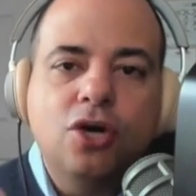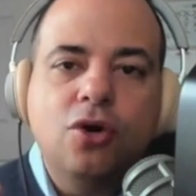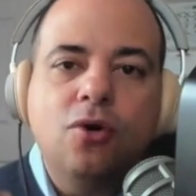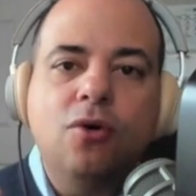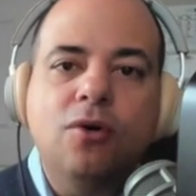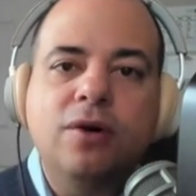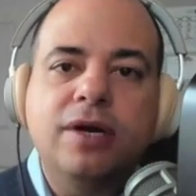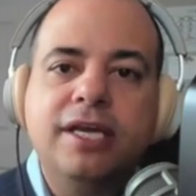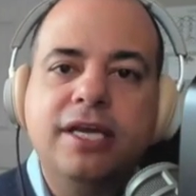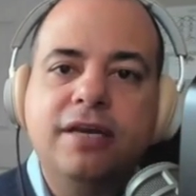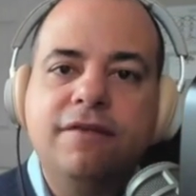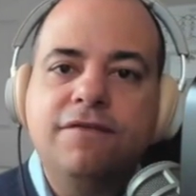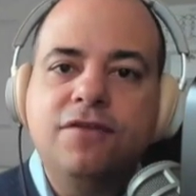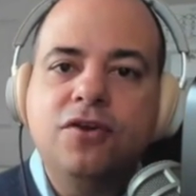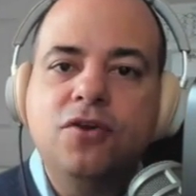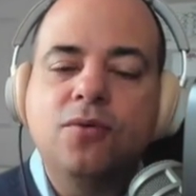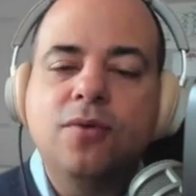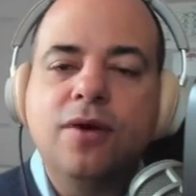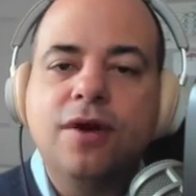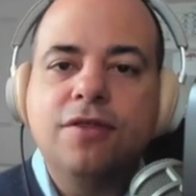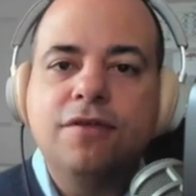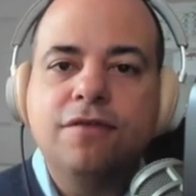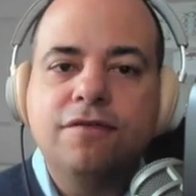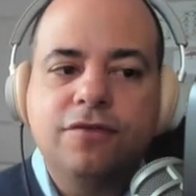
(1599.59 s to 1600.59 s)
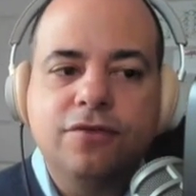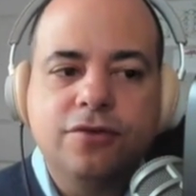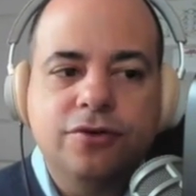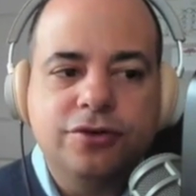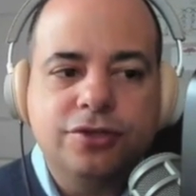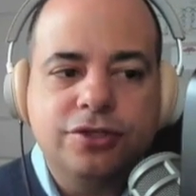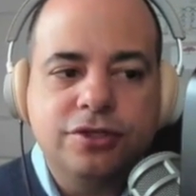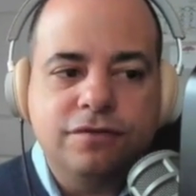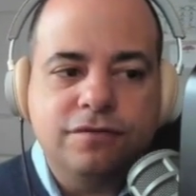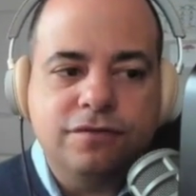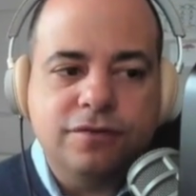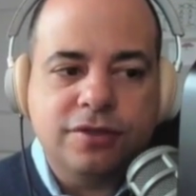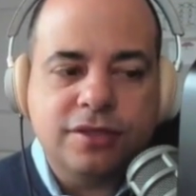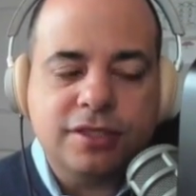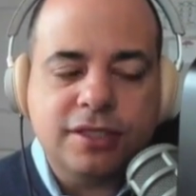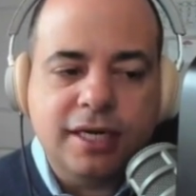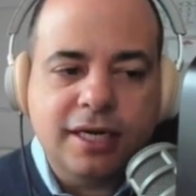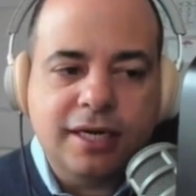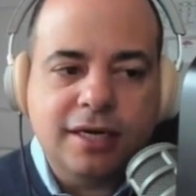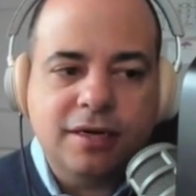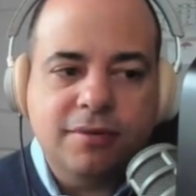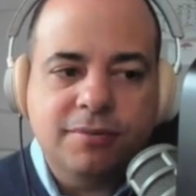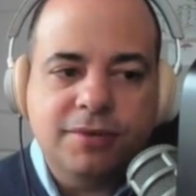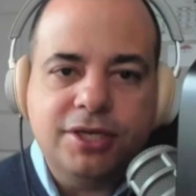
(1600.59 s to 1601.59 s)
or if you're on the verge of
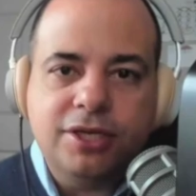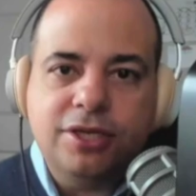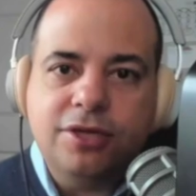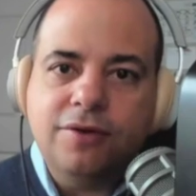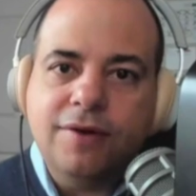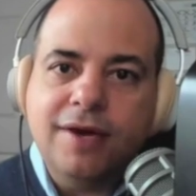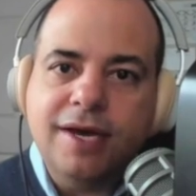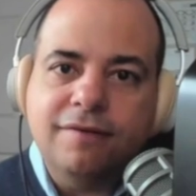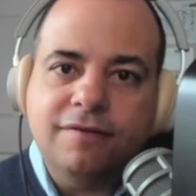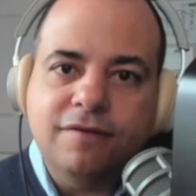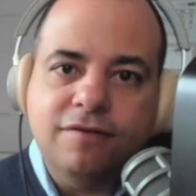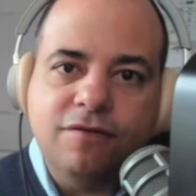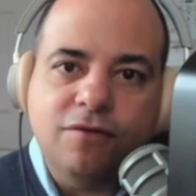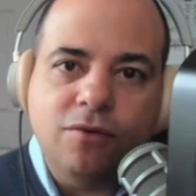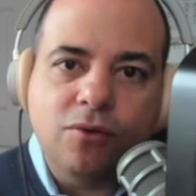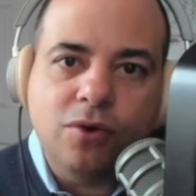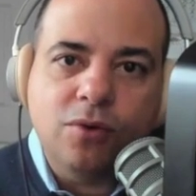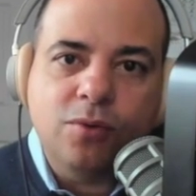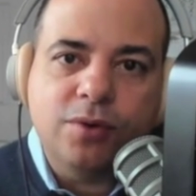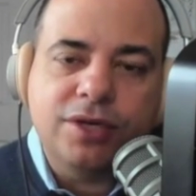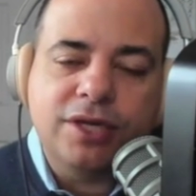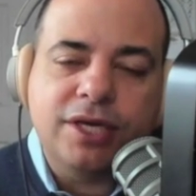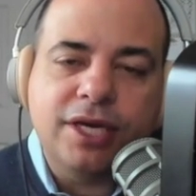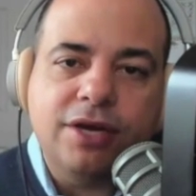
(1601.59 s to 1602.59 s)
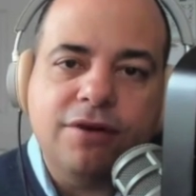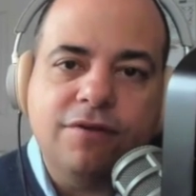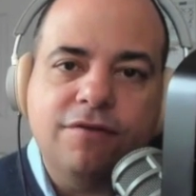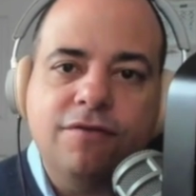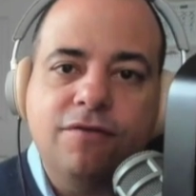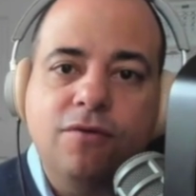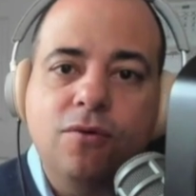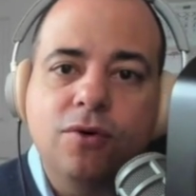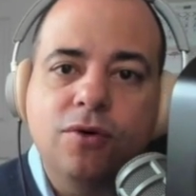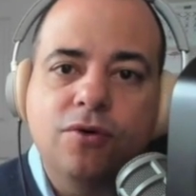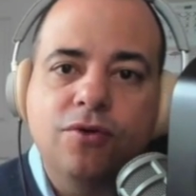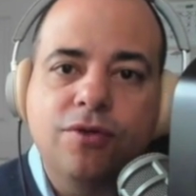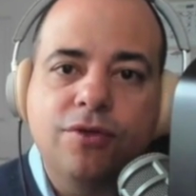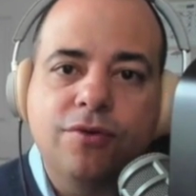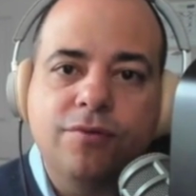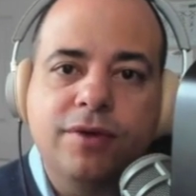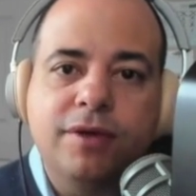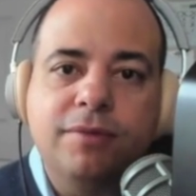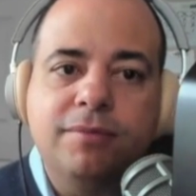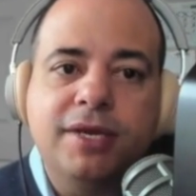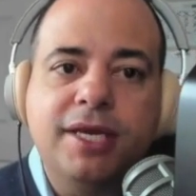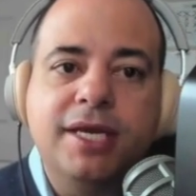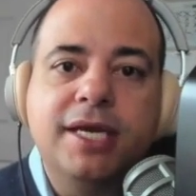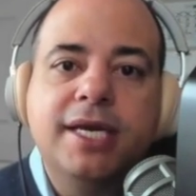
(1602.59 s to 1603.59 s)
retirement and you have a 401k or
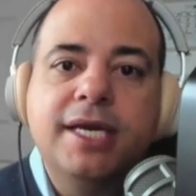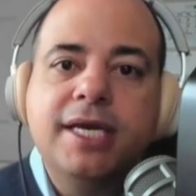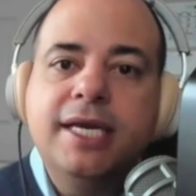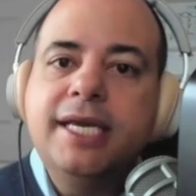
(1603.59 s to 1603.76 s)
403b,